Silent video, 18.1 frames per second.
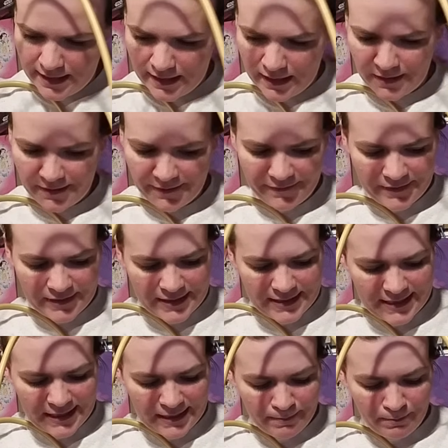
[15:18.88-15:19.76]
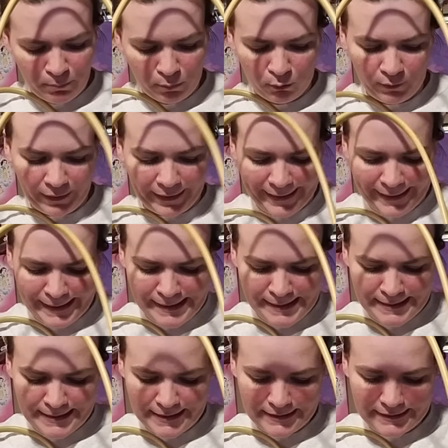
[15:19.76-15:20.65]
I don't even see a
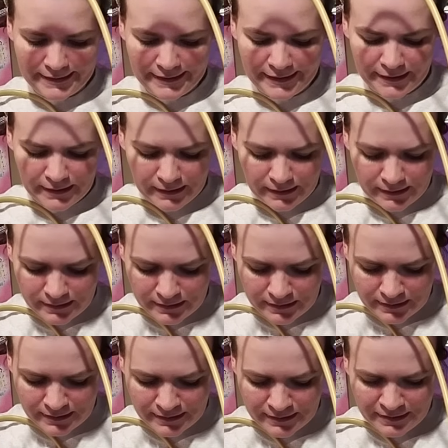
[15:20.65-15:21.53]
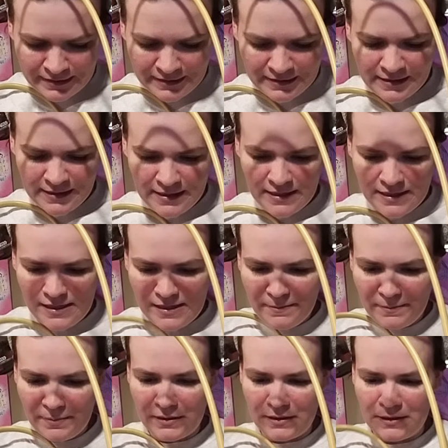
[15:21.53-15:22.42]
brand in there.
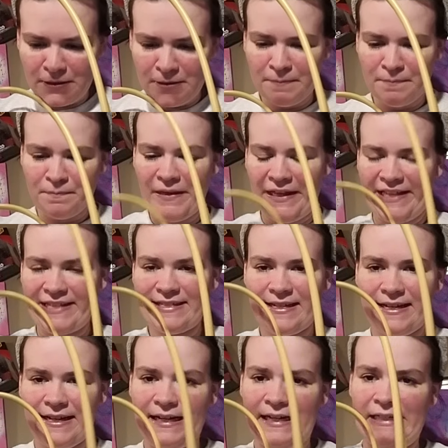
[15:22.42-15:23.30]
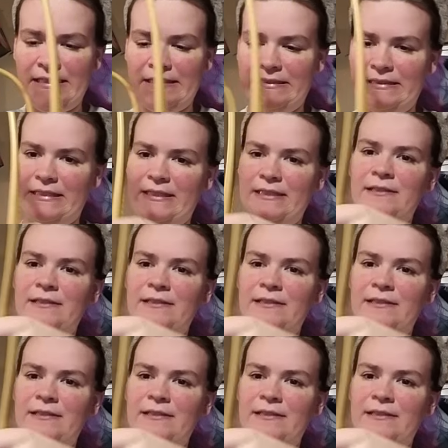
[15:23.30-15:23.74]
But um, it's got